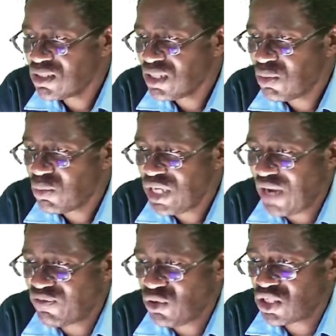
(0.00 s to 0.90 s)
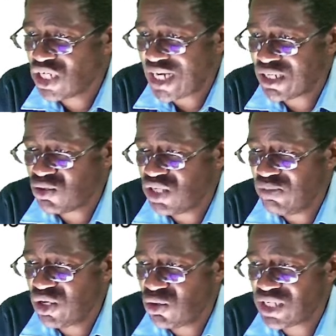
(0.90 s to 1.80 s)
We have not chatted today
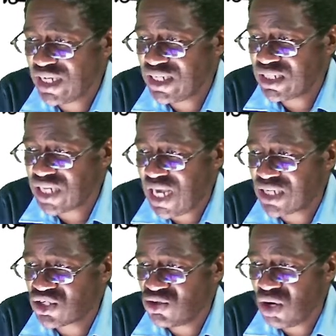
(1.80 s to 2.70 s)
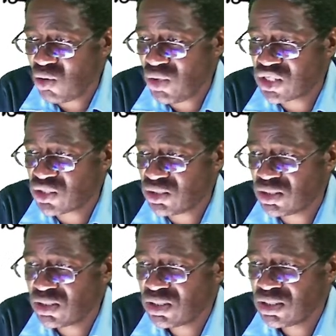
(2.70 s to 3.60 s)
because I didn't ask you a question.
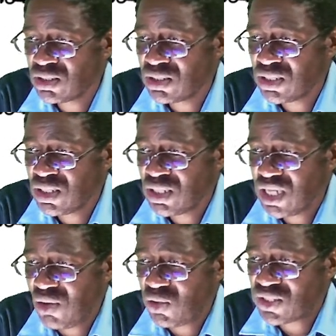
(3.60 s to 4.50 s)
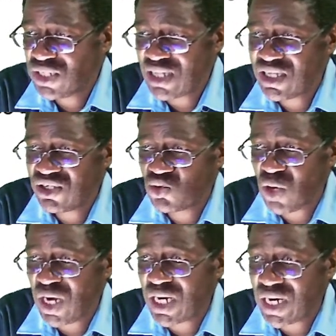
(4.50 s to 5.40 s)
There was nothing to
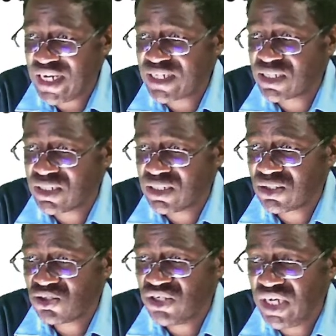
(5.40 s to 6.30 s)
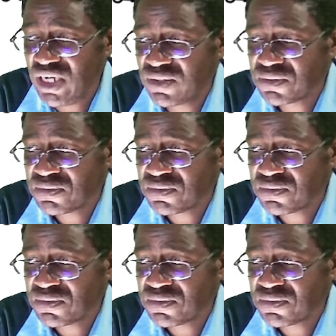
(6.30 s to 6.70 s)
calculate today.